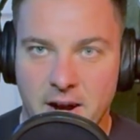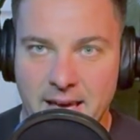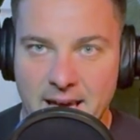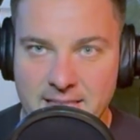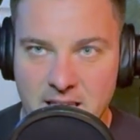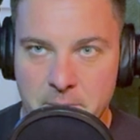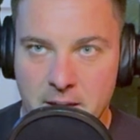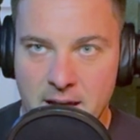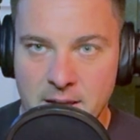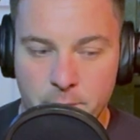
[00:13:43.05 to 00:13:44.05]
I hate them
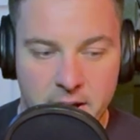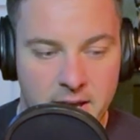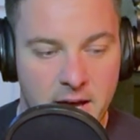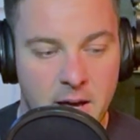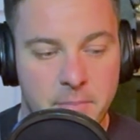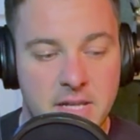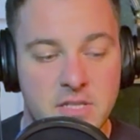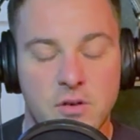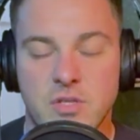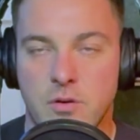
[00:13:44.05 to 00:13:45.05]
anyway. But he
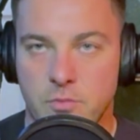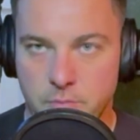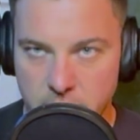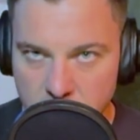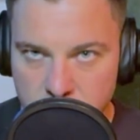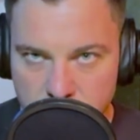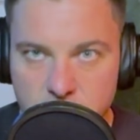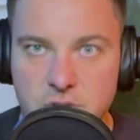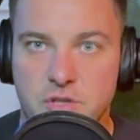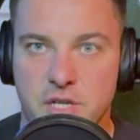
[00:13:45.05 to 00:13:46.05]
also
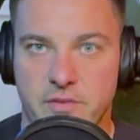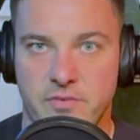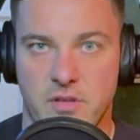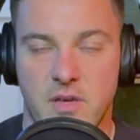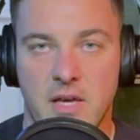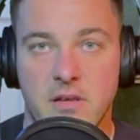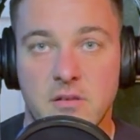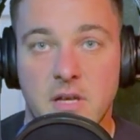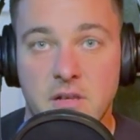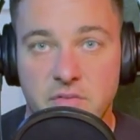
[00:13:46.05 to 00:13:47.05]
does a shift
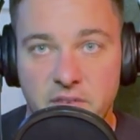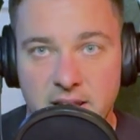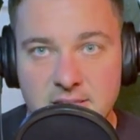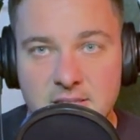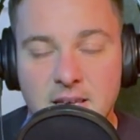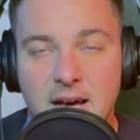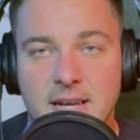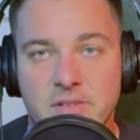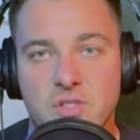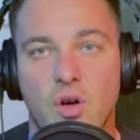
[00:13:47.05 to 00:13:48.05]
in defence,
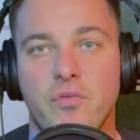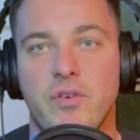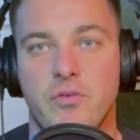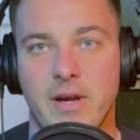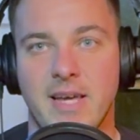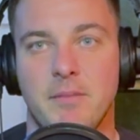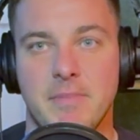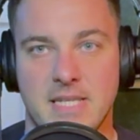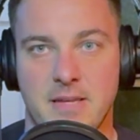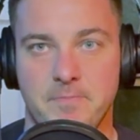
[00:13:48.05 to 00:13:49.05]
and Salford are really going to
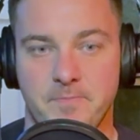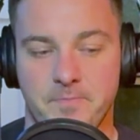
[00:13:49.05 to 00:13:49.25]
miss him.